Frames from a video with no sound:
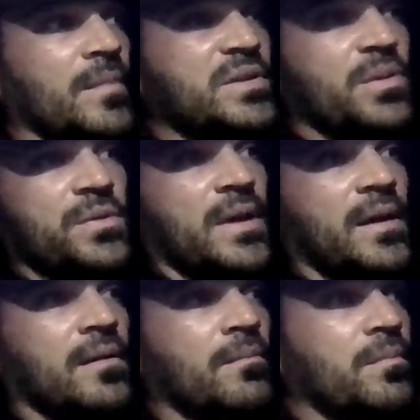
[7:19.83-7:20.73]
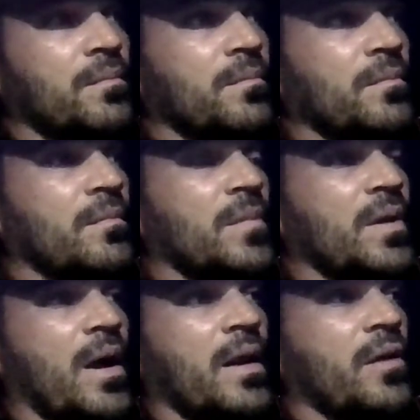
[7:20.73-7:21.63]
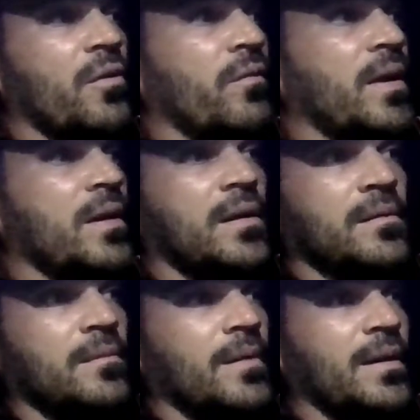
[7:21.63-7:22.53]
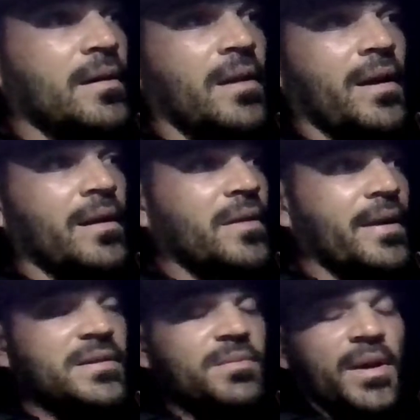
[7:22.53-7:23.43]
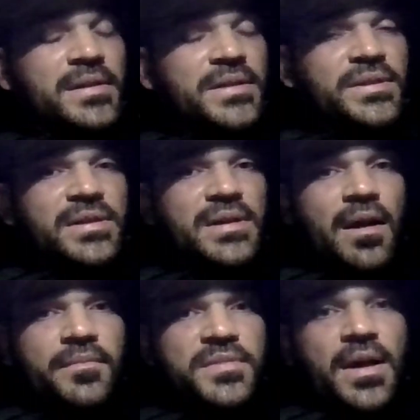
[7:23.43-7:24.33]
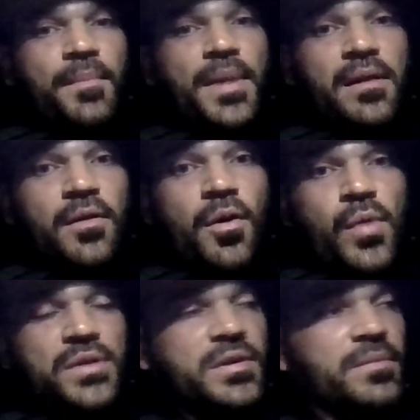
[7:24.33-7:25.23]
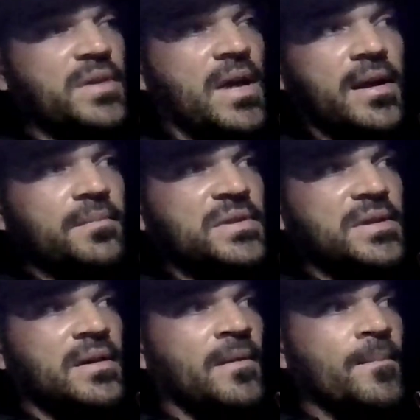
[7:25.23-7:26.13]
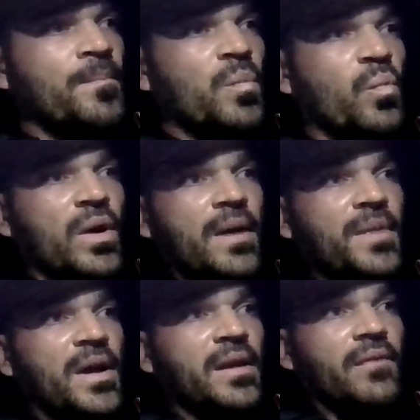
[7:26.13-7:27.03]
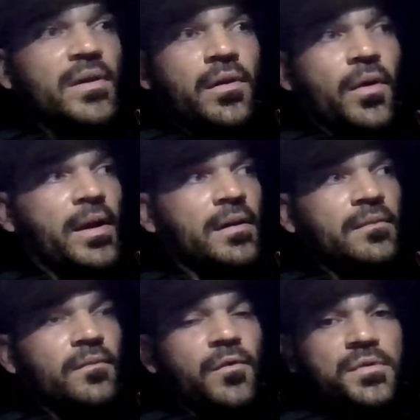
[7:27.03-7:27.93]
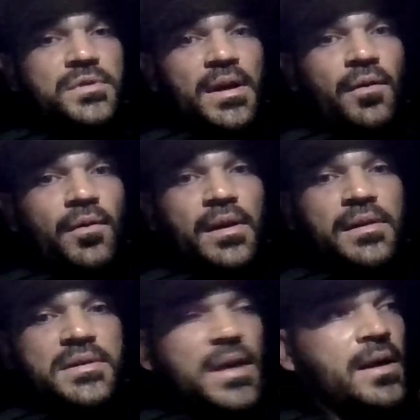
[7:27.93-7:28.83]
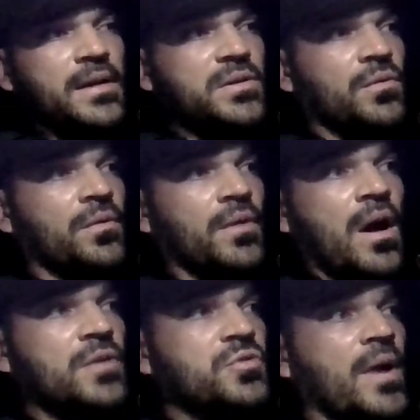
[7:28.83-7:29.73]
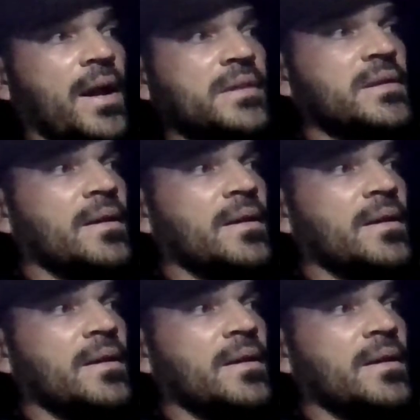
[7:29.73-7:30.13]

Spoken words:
it's almost like God intervening in a lot of things, because it just comes up out of nowhere sometimes when I'm not even looking for security sites or contracts.